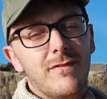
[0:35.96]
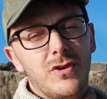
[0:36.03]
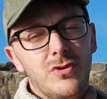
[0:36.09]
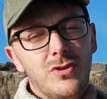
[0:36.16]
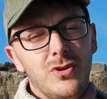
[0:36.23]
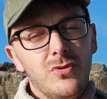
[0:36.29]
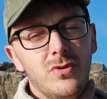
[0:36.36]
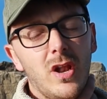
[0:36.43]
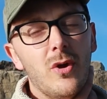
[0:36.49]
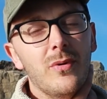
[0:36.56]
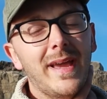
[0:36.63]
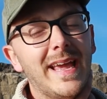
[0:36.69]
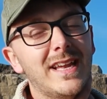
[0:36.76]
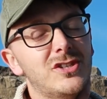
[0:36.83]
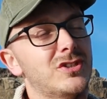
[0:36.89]
a few new
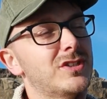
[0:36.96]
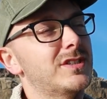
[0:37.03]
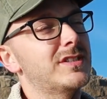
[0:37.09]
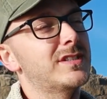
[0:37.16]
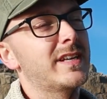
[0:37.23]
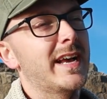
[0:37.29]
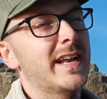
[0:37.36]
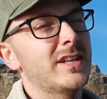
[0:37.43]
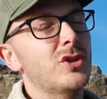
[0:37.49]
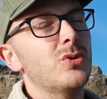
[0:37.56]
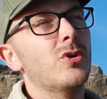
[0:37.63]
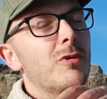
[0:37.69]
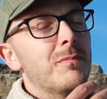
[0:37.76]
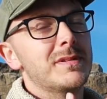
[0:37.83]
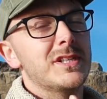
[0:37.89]
locations and
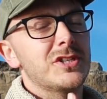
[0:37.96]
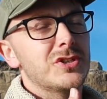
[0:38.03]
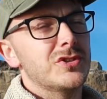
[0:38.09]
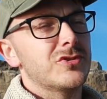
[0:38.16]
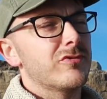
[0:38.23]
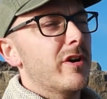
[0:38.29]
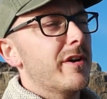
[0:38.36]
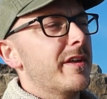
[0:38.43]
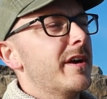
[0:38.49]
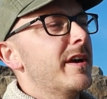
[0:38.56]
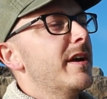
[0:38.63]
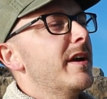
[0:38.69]
new compositions rather